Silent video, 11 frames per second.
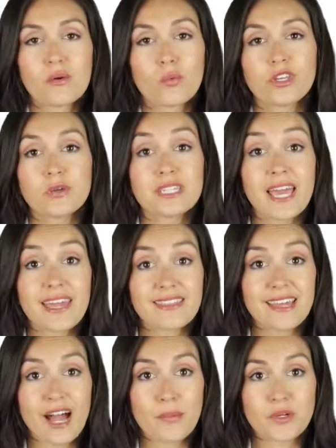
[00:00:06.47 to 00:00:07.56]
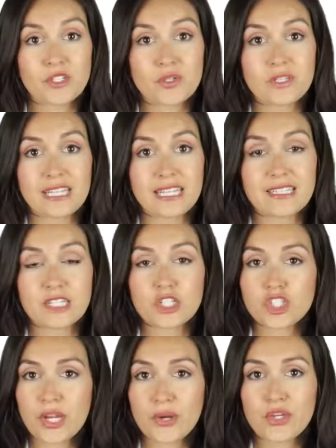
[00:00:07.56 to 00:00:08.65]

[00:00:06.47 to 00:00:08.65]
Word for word: When you take the opportunity to share